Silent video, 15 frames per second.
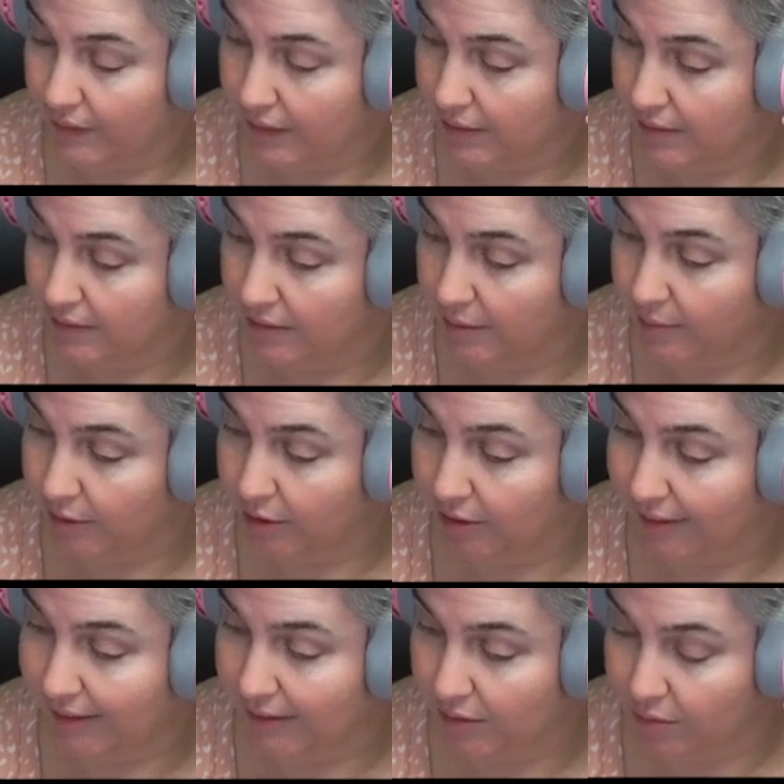
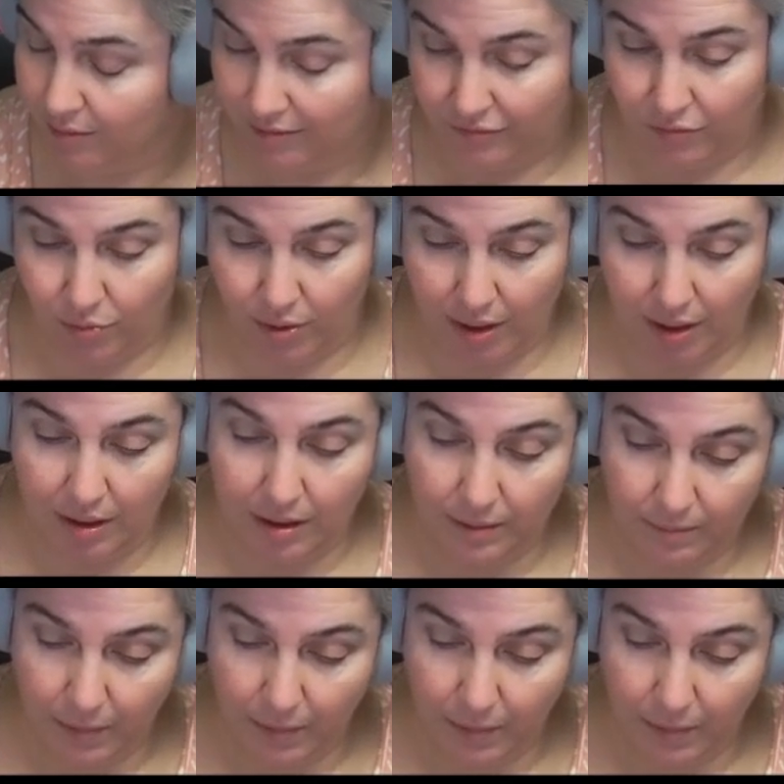similarly to before.